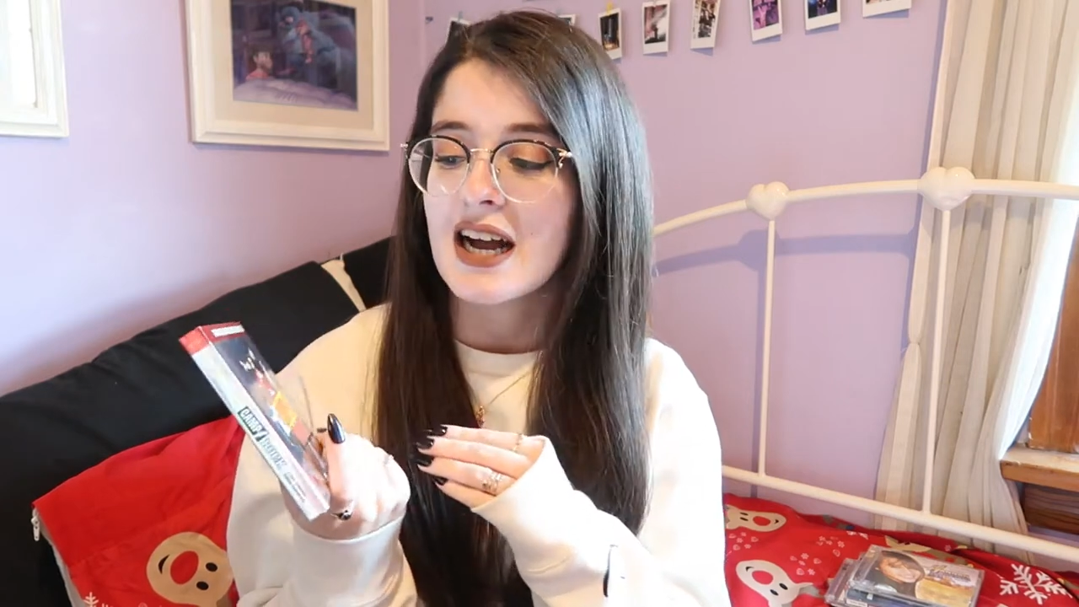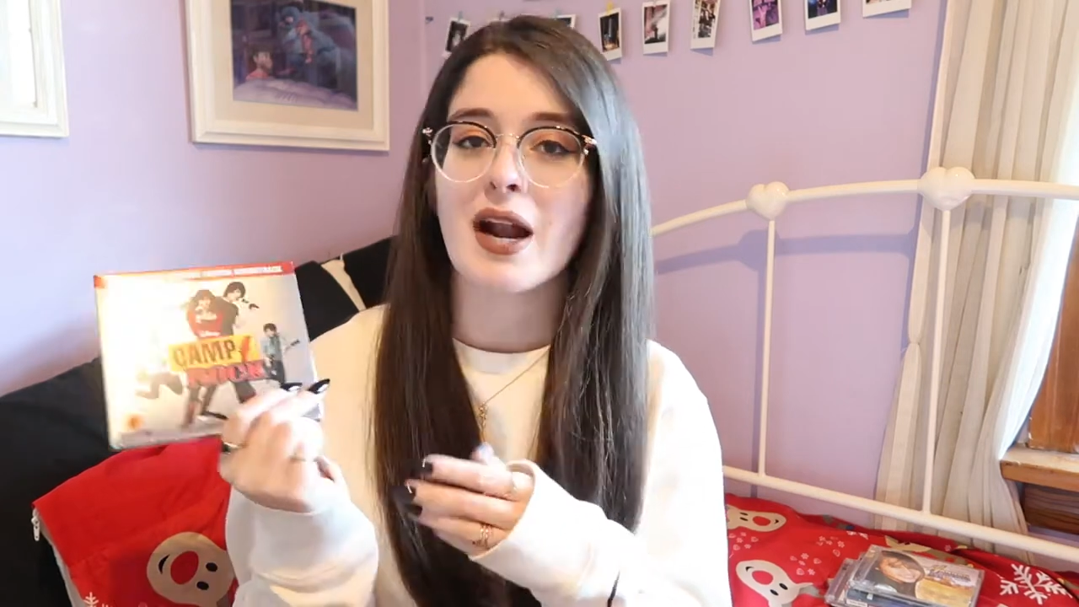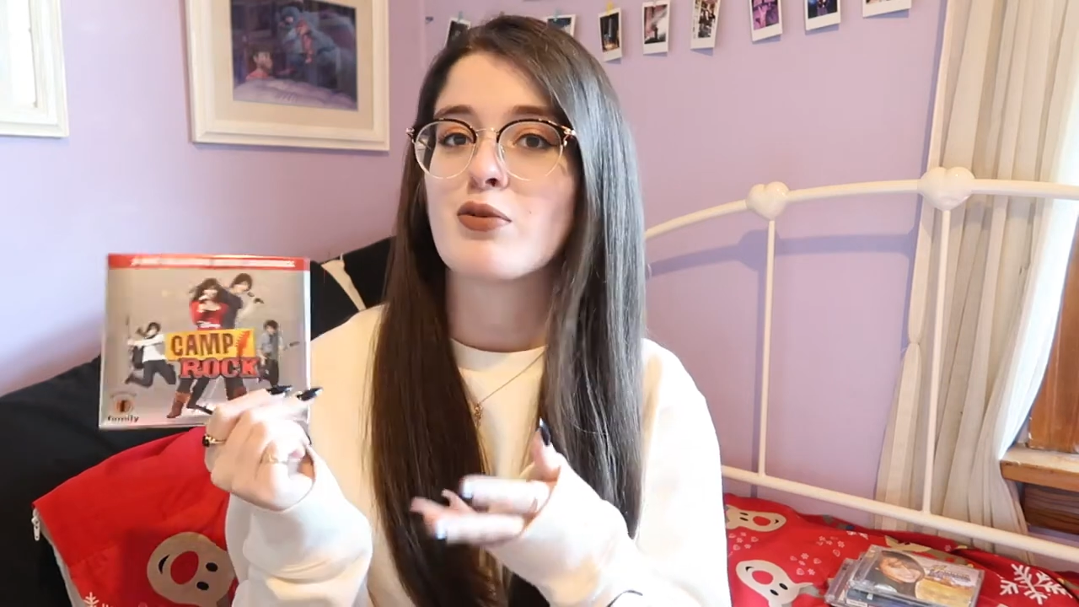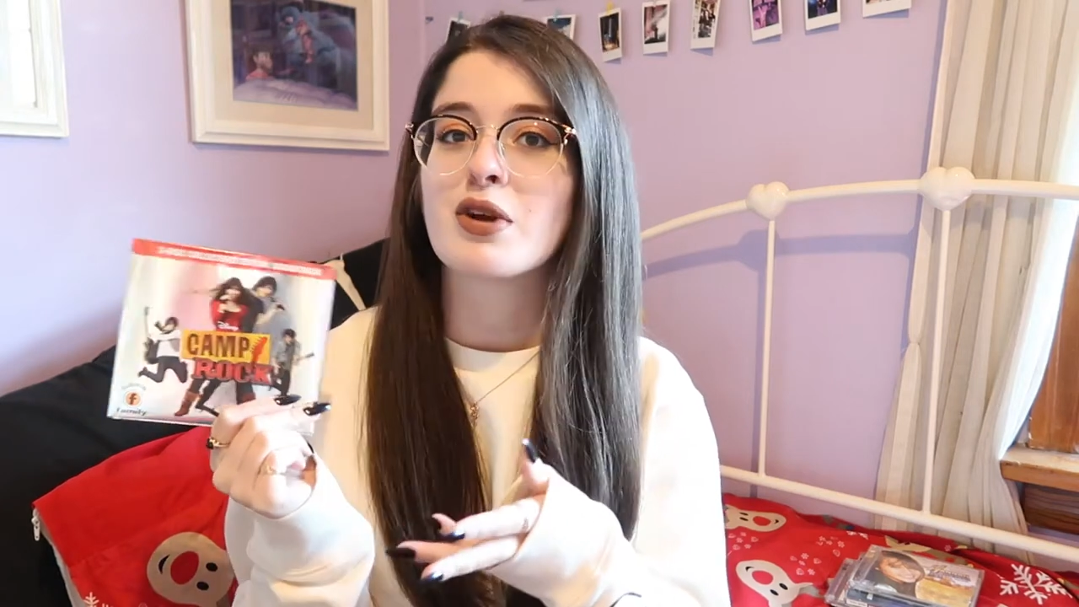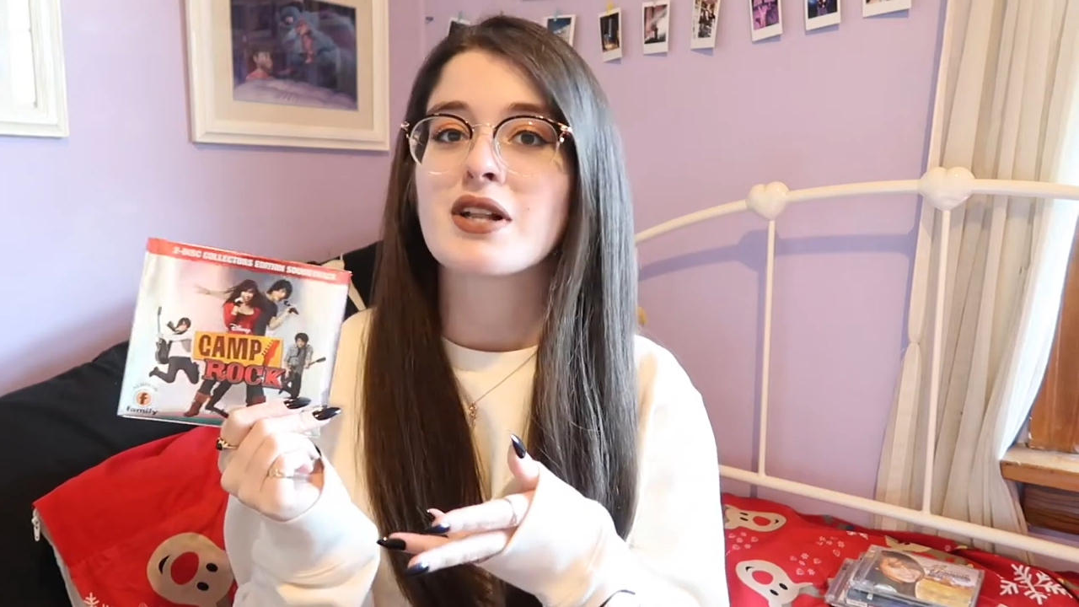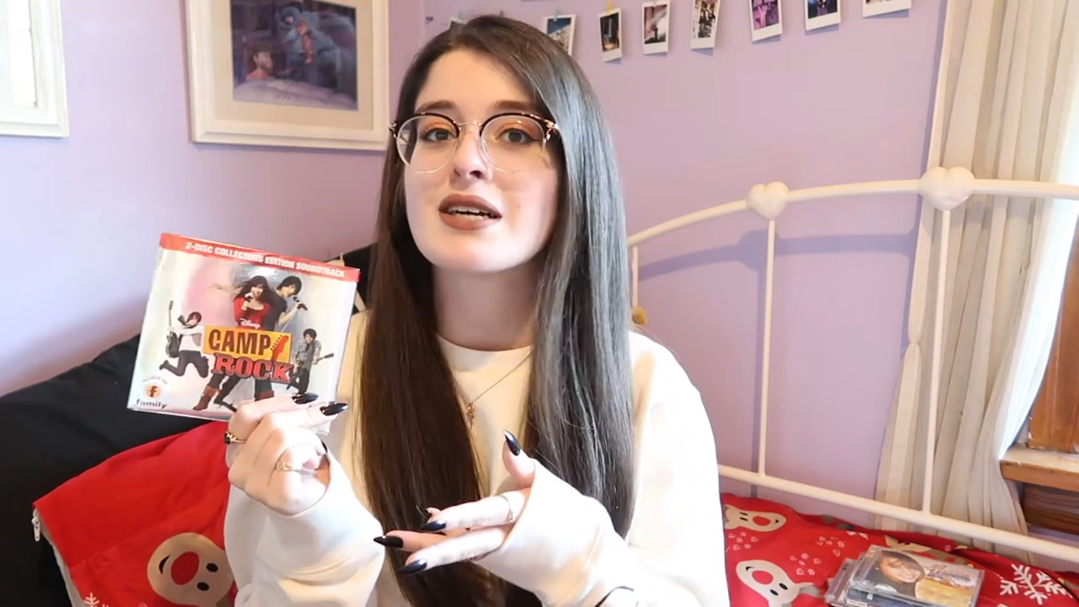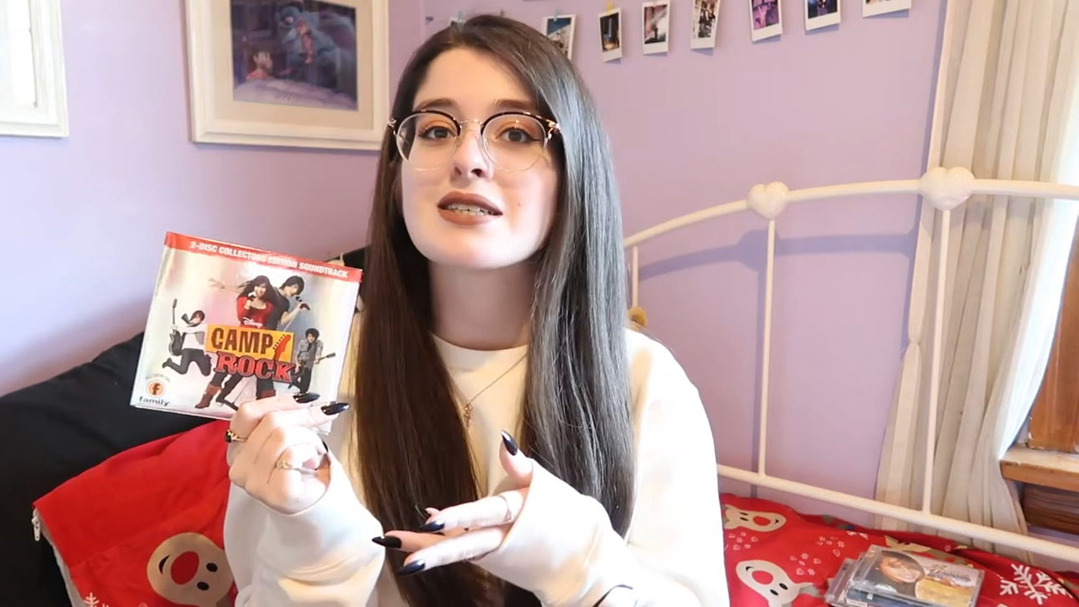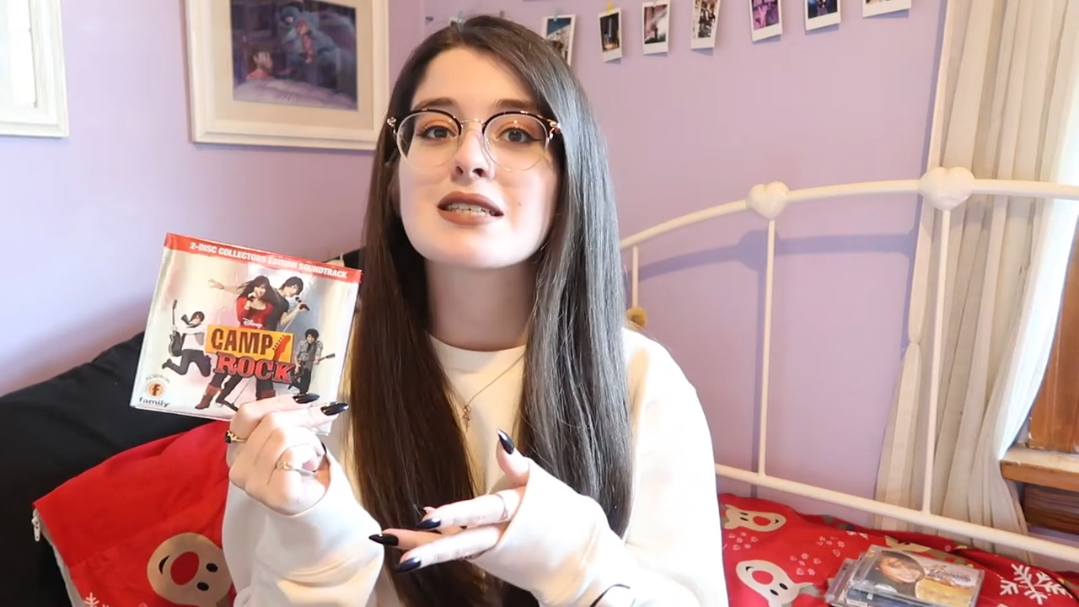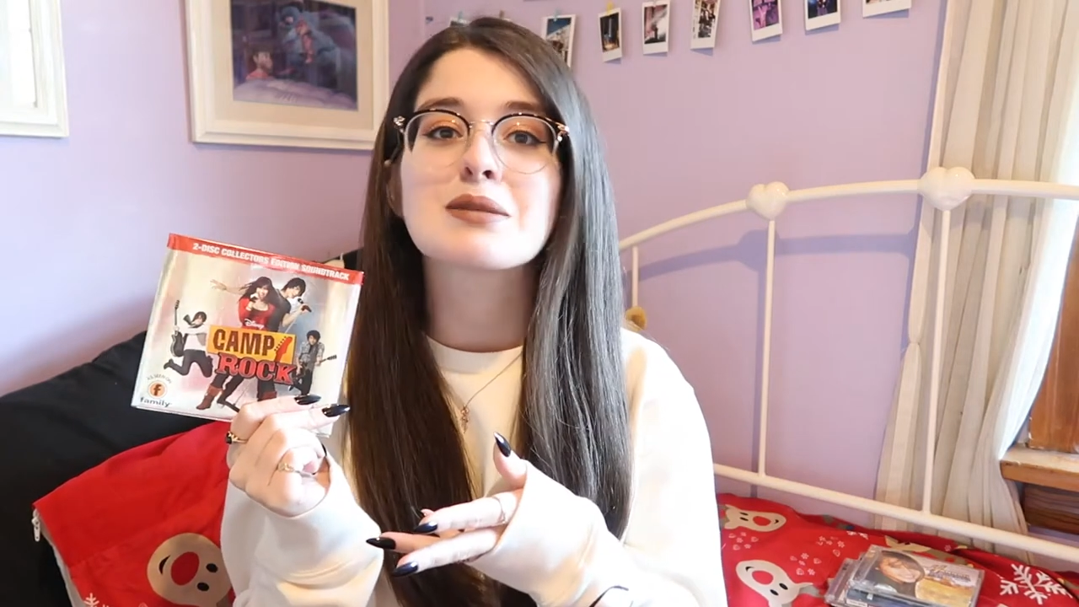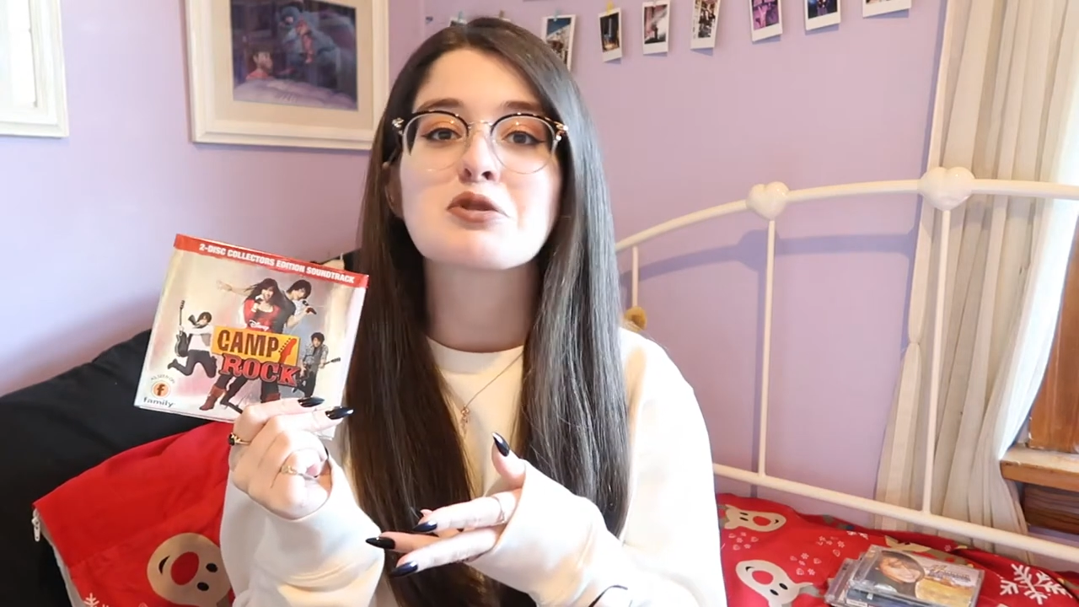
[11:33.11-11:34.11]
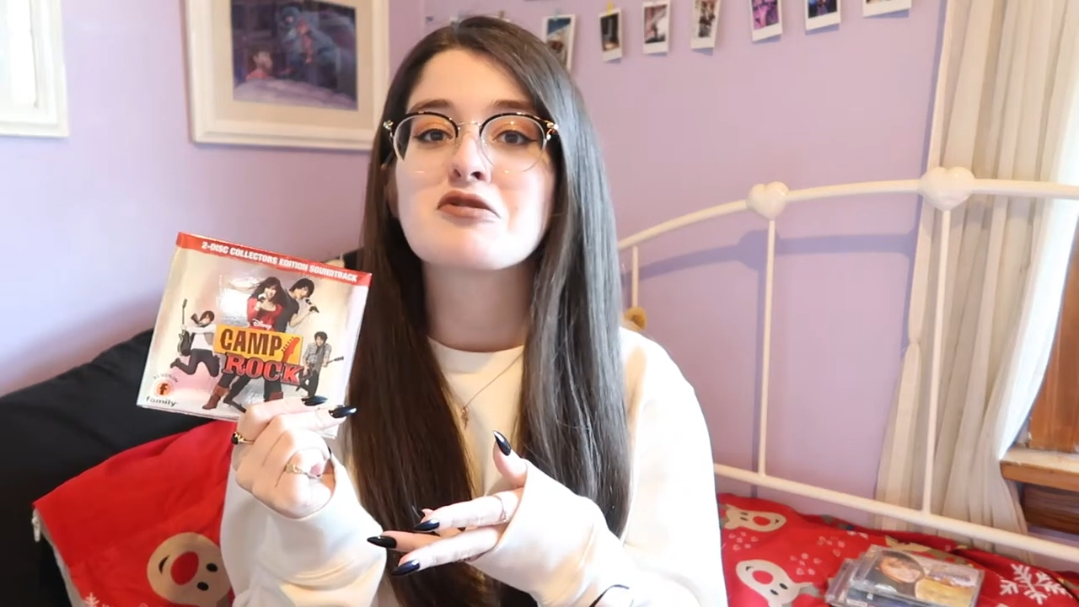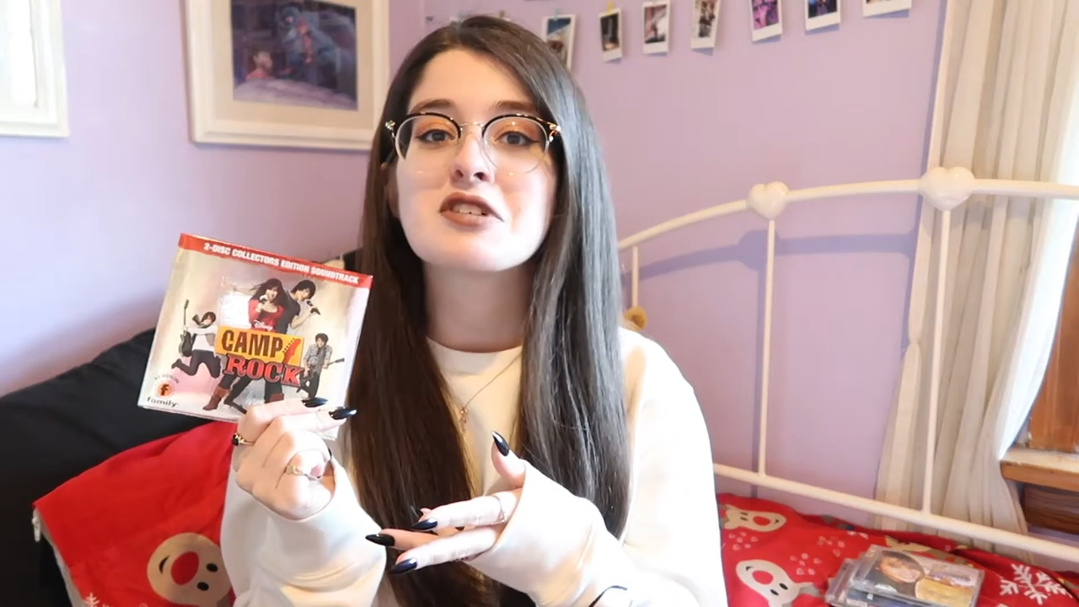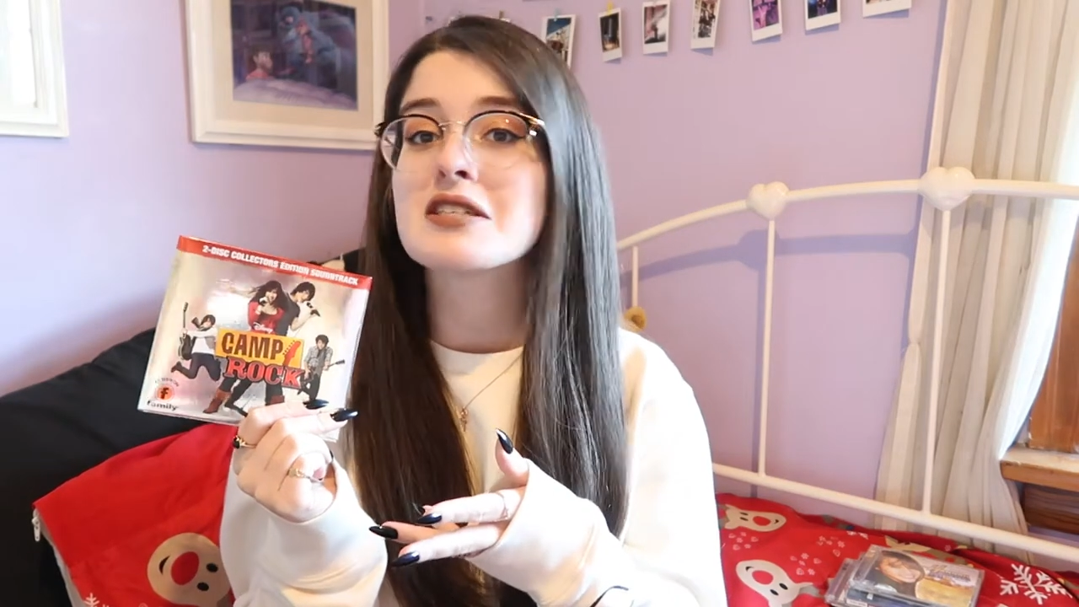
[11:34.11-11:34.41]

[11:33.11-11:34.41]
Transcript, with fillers: and I realize this movie